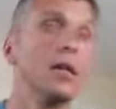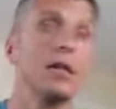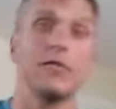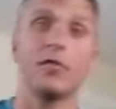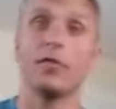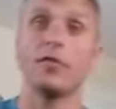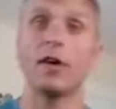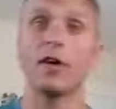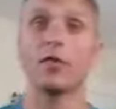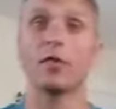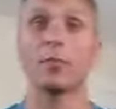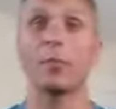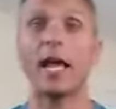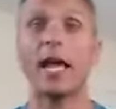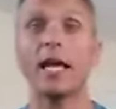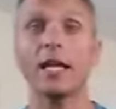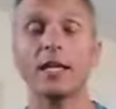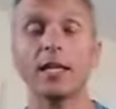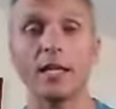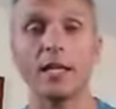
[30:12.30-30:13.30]
you've ever
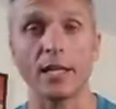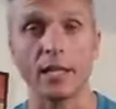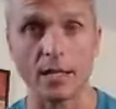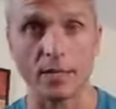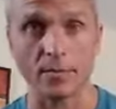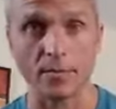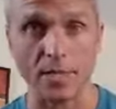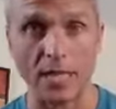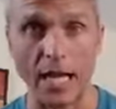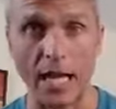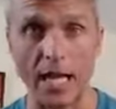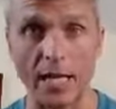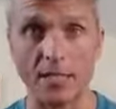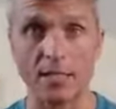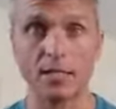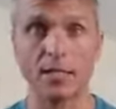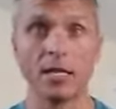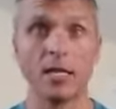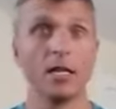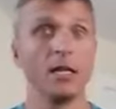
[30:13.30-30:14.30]
paid an income
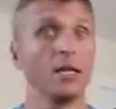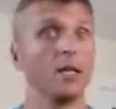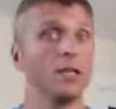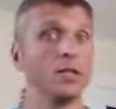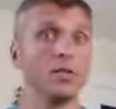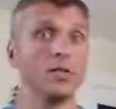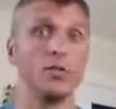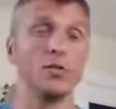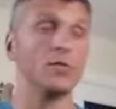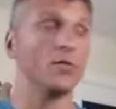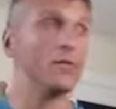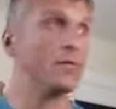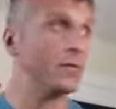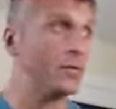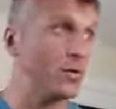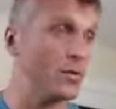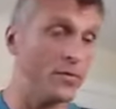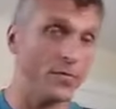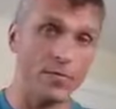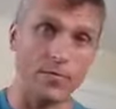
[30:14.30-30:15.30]
tax, you've
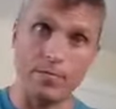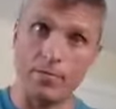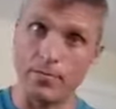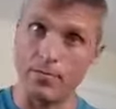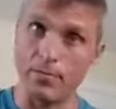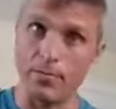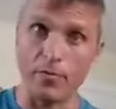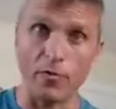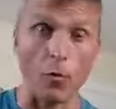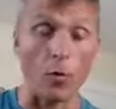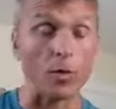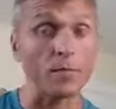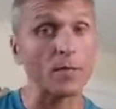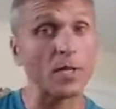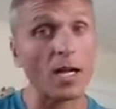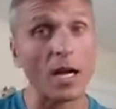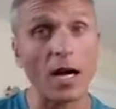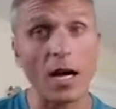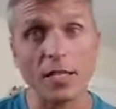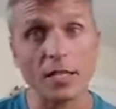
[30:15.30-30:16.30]
formed a
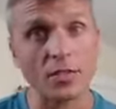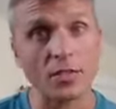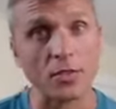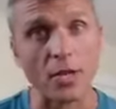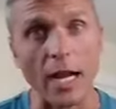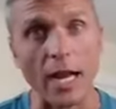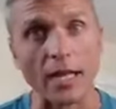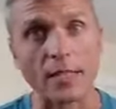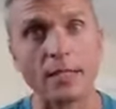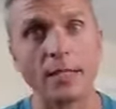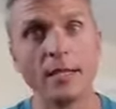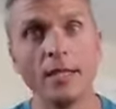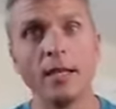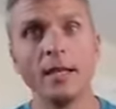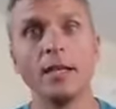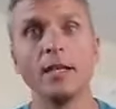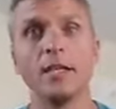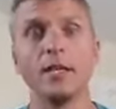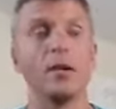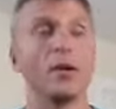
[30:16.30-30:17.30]
contract,
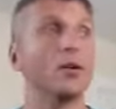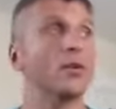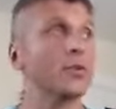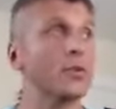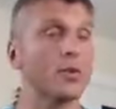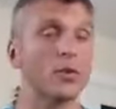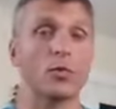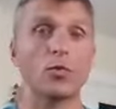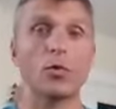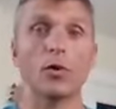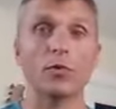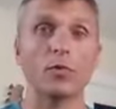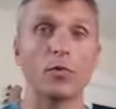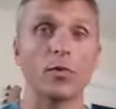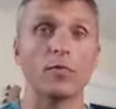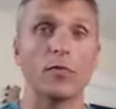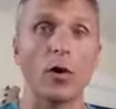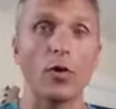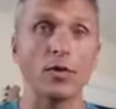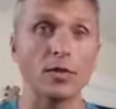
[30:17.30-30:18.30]
you're going to want to
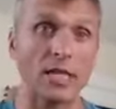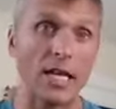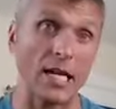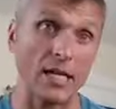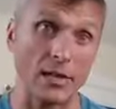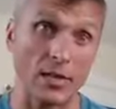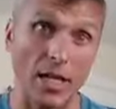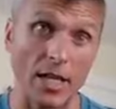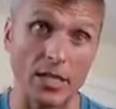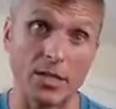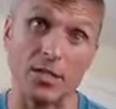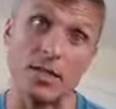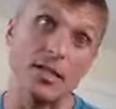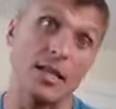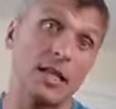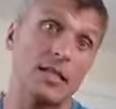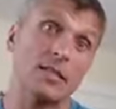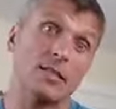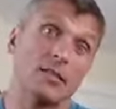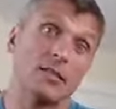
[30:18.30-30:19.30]
revoke that election.
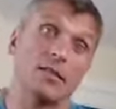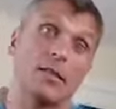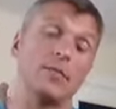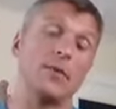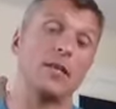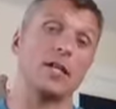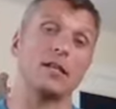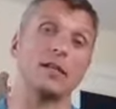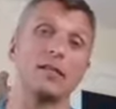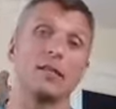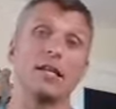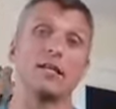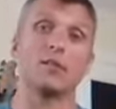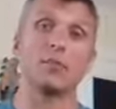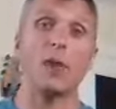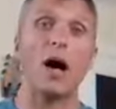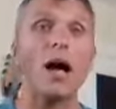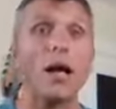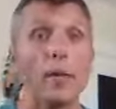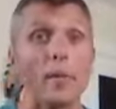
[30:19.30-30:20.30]
That's
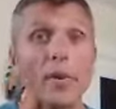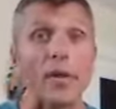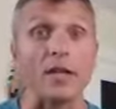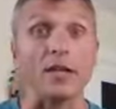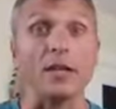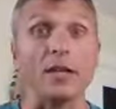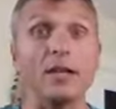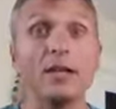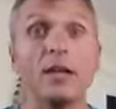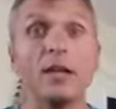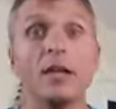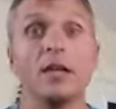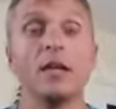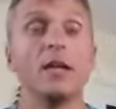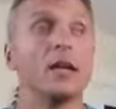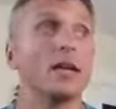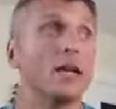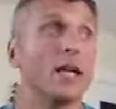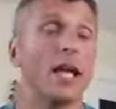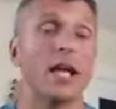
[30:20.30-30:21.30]
my opinion.
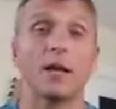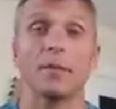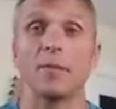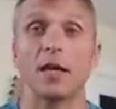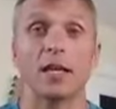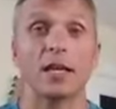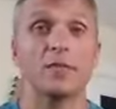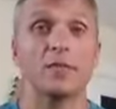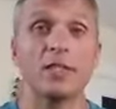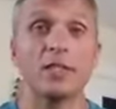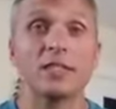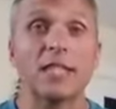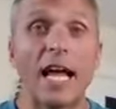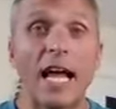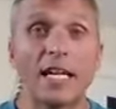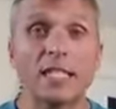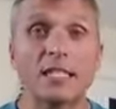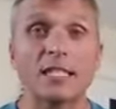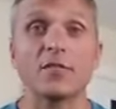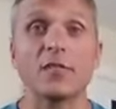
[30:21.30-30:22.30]
Again, I'm not giving you
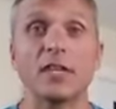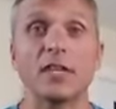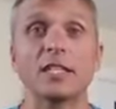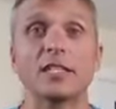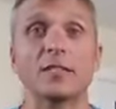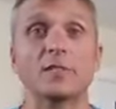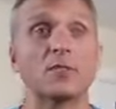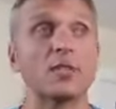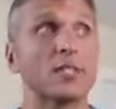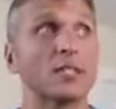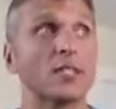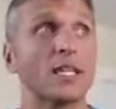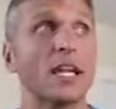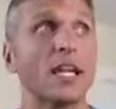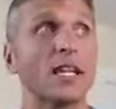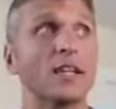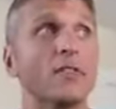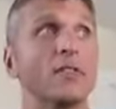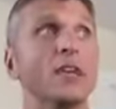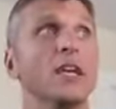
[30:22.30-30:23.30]
tax advice. I'm just
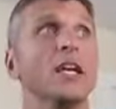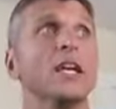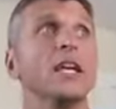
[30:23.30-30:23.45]
saying